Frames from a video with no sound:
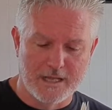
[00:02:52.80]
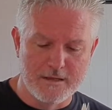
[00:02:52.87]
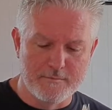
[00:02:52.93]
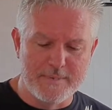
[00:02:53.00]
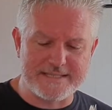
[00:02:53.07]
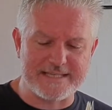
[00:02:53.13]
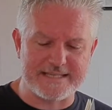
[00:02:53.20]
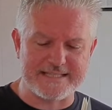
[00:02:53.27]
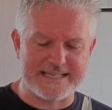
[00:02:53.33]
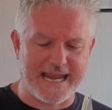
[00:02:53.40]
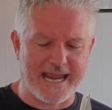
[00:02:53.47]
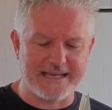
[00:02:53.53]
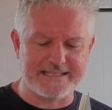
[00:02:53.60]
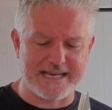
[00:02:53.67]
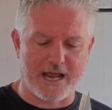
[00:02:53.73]
Mrs
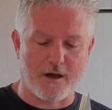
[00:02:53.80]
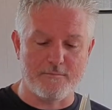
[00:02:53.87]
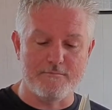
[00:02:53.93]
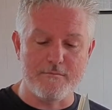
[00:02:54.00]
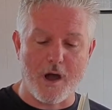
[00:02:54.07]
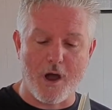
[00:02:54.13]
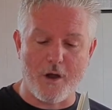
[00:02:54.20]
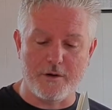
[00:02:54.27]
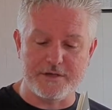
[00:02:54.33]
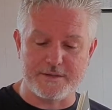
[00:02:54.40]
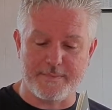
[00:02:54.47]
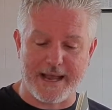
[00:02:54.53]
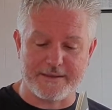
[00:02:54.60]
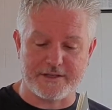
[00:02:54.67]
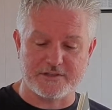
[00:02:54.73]
Tantal moaned
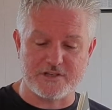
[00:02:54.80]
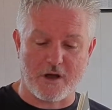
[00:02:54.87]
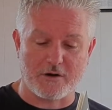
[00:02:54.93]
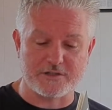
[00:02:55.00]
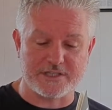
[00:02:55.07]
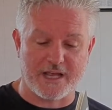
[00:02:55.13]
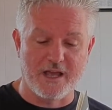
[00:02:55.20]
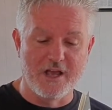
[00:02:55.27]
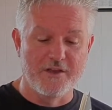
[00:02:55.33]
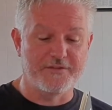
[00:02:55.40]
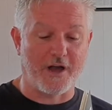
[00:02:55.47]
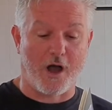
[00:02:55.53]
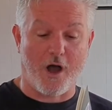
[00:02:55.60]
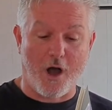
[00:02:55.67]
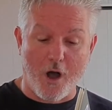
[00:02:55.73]
about the doctor
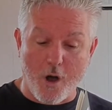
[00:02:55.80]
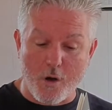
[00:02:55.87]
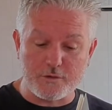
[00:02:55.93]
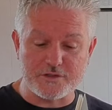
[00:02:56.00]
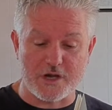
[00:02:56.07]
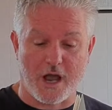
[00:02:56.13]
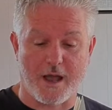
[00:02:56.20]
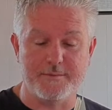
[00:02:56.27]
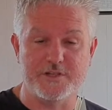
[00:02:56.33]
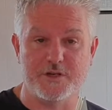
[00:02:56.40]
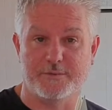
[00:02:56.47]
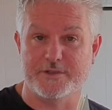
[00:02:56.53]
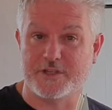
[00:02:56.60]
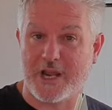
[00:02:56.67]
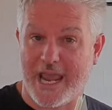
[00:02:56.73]
the whole time she
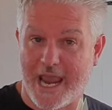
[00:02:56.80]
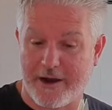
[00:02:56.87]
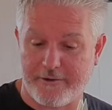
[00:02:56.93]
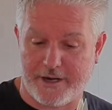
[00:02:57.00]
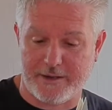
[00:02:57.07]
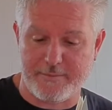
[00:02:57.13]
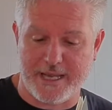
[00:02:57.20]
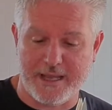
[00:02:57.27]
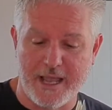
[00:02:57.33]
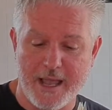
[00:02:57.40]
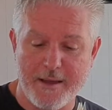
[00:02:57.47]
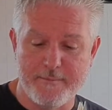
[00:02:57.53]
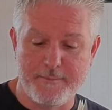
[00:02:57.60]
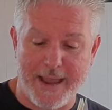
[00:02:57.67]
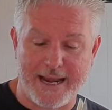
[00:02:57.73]
was carrying me
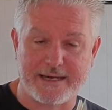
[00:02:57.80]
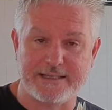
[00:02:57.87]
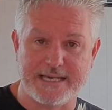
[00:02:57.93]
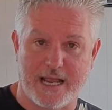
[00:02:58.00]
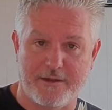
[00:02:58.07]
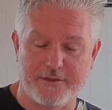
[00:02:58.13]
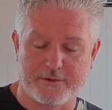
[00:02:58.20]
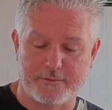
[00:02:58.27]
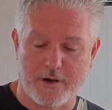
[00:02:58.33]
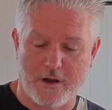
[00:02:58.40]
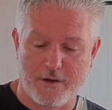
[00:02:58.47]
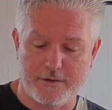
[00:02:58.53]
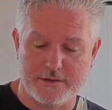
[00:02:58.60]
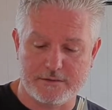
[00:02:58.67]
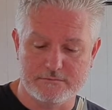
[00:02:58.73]
back down the
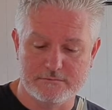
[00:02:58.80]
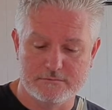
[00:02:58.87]
road.